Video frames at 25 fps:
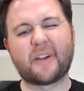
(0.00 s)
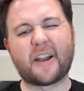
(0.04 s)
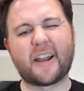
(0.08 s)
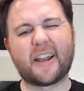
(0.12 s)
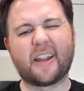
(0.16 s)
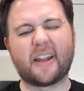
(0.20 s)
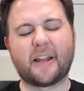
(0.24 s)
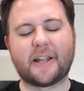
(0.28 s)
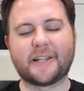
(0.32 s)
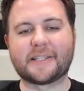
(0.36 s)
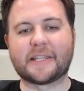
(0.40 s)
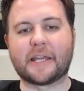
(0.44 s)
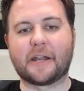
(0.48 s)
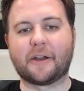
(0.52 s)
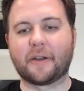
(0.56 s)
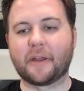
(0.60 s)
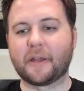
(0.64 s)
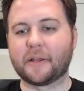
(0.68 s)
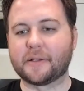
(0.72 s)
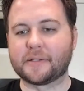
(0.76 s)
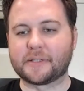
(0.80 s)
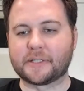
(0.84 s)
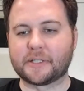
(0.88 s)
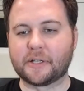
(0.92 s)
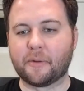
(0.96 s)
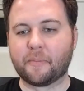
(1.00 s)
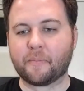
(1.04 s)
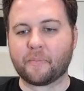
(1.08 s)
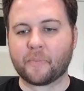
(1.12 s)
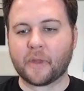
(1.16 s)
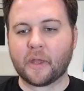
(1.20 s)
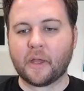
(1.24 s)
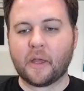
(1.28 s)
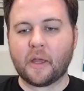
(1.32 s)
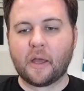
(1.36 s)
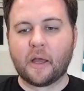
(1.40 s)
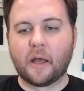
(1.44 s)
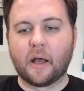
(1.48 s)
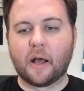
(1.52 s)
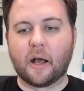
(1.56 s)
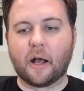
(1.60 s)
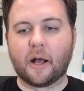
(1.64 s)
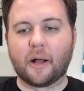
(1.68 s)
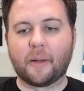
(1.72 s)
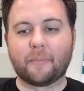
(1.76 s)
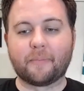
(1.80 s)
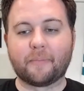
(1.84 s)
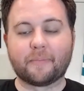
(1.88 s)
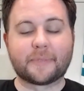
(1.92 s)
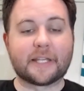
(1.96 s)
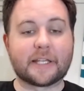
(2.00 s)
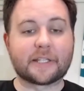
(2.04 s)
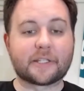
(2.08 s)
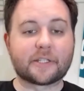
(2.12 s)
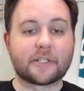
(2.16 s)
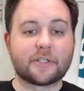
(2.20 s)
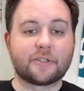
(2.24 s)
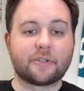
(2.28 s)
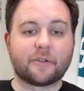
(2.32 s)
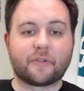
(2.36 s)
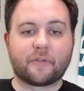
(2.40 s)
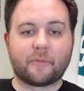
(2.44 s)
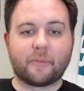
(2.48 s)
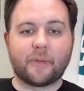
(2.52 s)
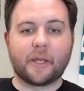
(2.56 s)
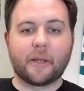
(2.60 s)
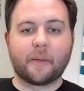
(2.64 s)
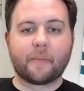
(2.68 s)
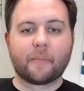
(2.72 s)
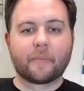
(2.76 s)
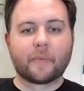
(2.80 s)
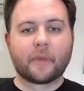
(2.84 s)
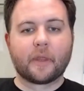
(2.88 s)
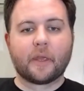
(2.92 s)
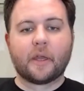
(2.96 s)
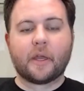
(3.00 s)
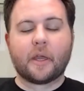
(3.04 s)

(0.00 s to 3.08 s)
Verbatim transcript: Friday night, Saturday. So, um, so that's going to do it for me.